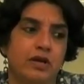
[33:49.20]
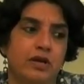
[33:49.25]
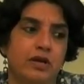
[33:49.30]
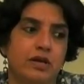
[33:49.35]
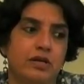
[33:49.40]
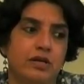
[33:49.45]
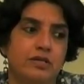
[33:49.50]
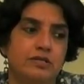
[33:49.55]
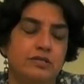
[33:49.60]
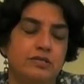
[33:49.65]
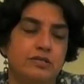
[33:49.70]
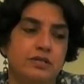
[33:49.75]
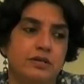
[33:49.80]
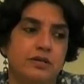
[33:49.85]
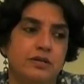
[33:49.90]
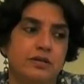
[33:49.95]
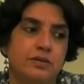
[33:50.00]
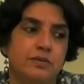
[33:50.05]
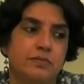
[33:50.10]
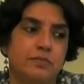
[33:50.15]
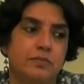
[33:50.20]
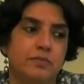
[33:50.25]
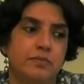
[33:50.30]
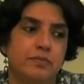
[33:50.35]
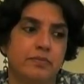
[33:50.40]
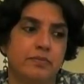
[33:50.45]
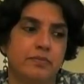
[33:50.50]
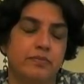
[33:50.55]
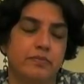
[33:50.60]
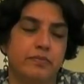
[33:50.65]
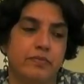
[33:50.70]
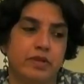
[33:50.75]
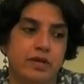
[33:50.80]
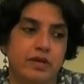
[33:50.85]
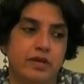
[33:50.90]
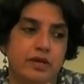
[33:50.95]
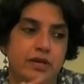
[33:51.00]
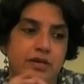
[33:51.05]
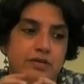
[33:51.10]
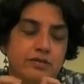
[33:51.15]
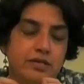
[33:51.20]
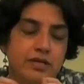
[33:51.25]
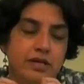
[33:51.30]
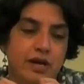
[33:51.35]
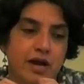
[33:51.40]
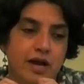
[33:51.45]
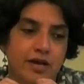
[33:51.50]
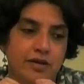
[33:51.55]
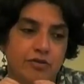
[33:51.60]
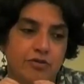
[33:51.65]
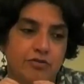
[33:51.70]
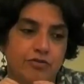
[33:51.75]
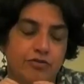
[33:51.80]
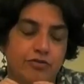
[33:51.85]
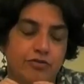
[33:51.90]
is a kind of